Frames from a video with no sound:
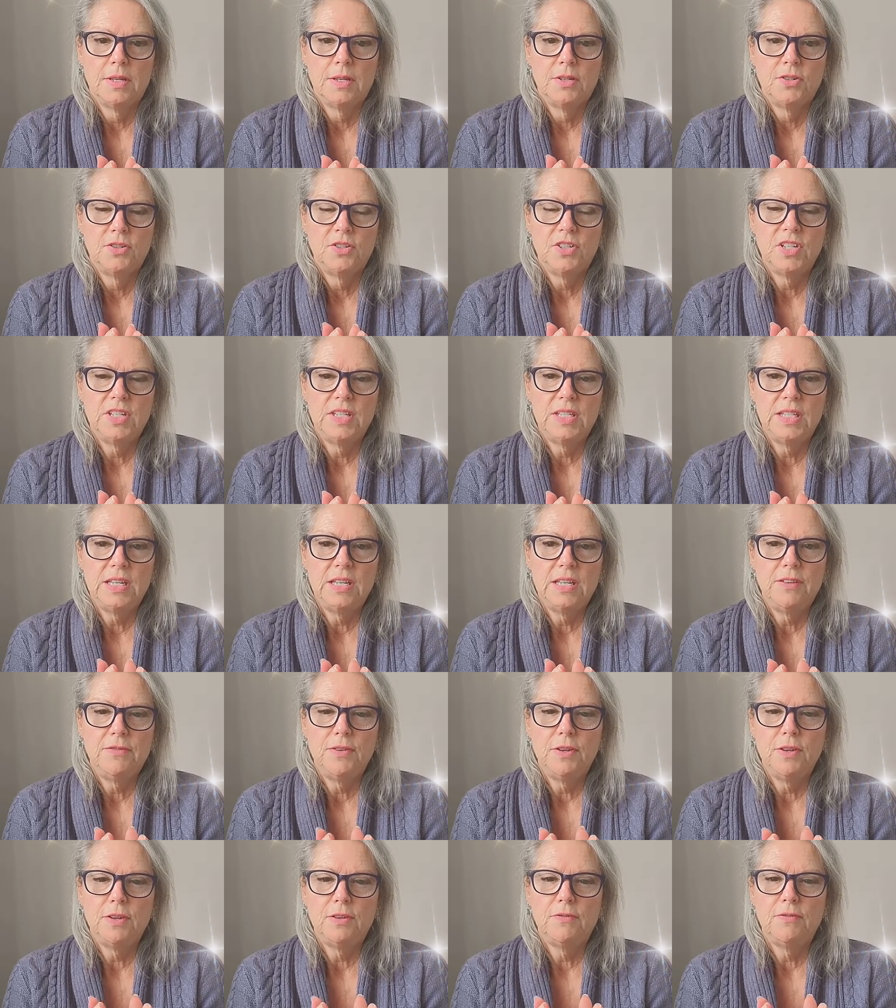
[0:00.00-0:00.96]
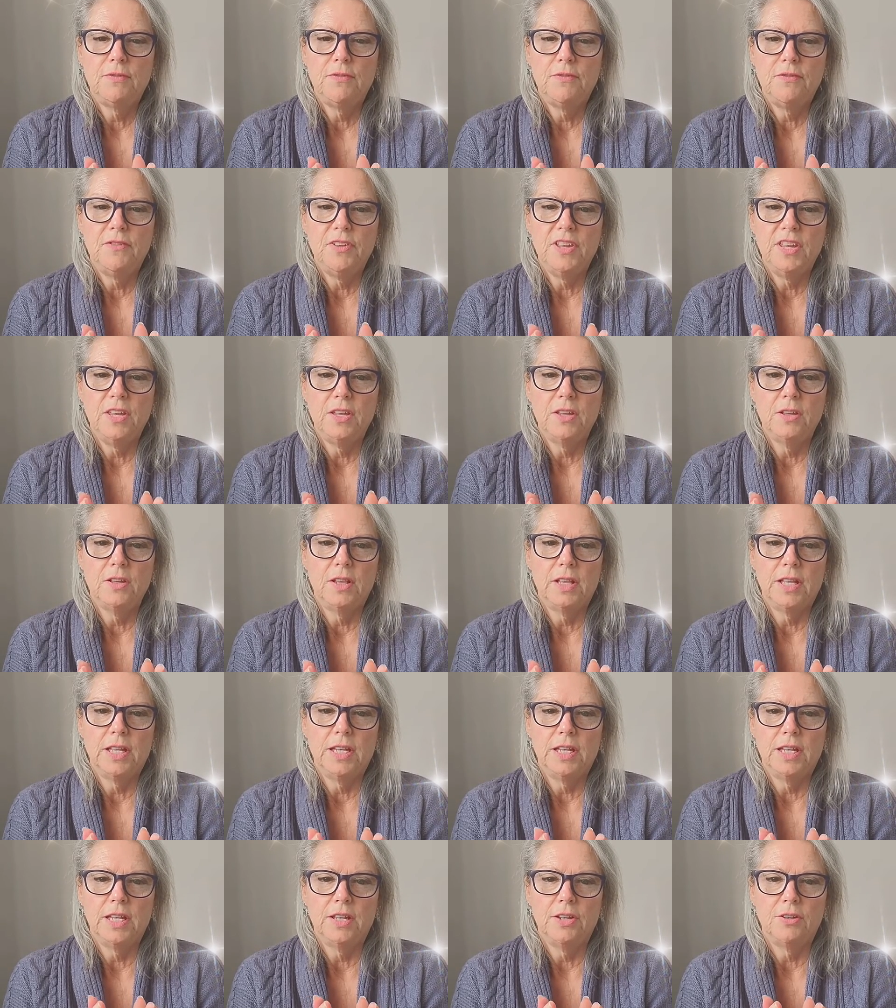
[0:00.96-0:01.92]
Just seeing if you can feel
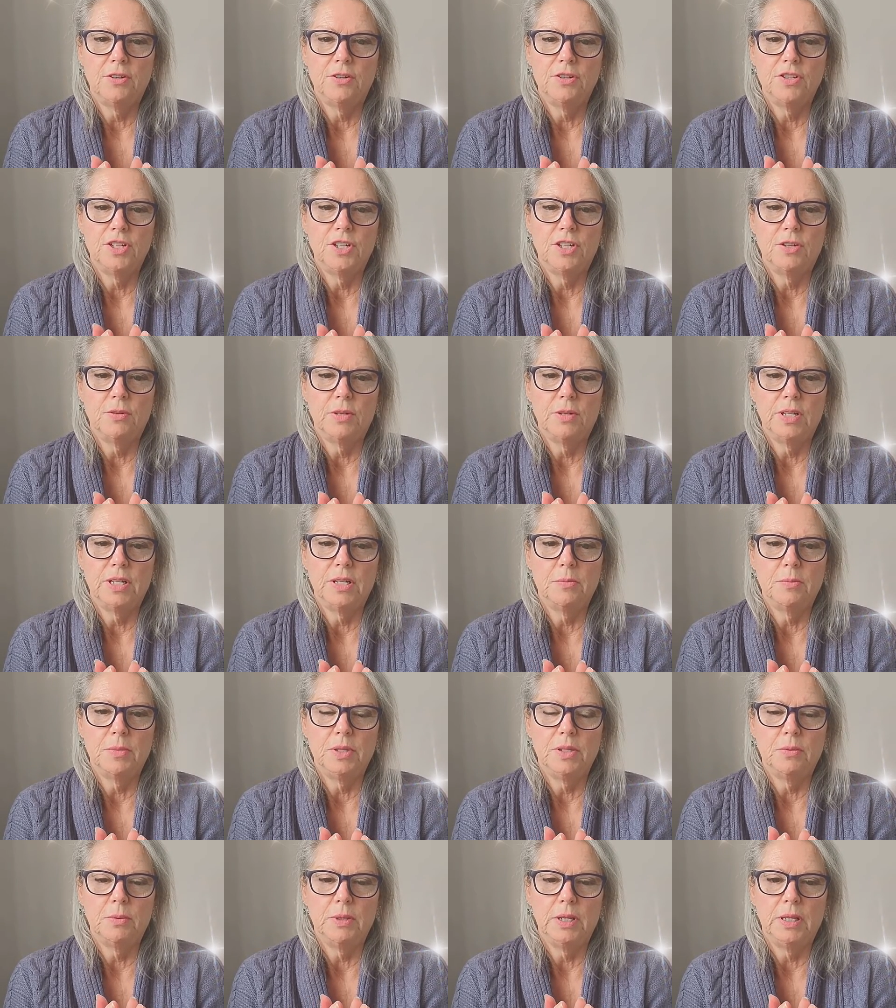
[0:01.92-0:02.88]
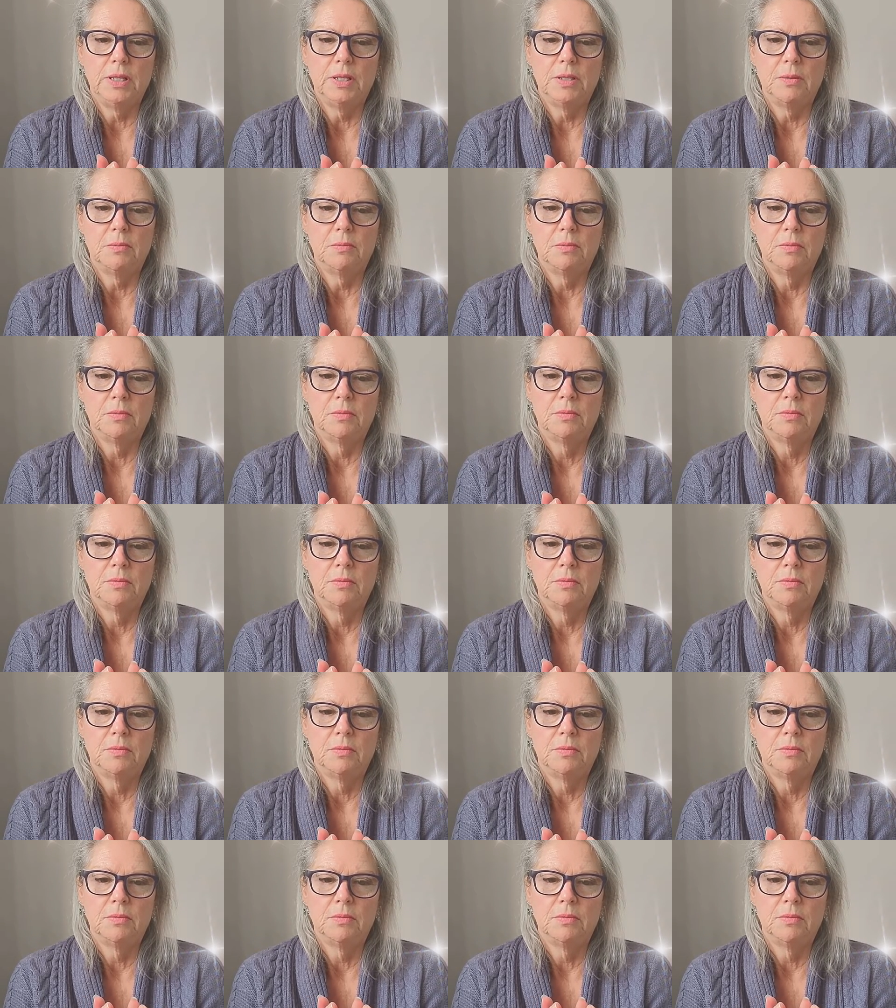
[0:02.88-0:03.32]
any energy going in between them.